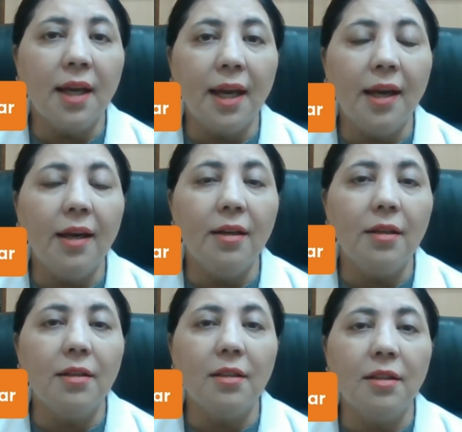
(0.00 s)
the hair
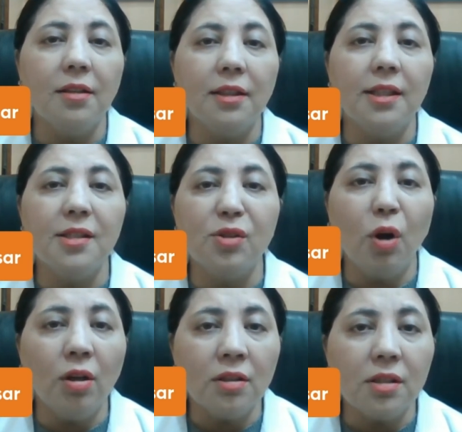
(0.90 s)
is
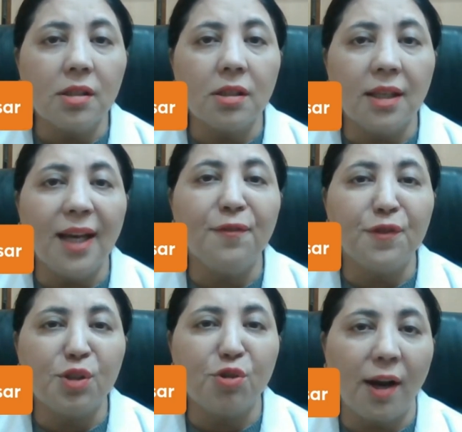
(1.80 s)
not
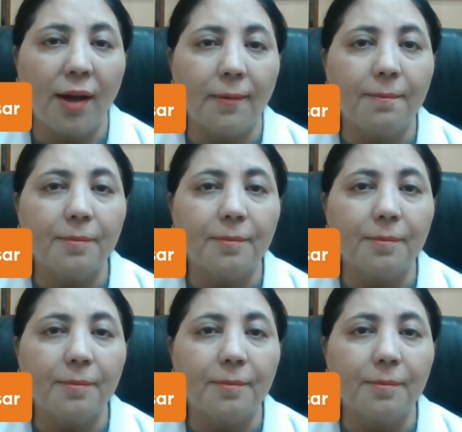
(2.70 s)
left dry.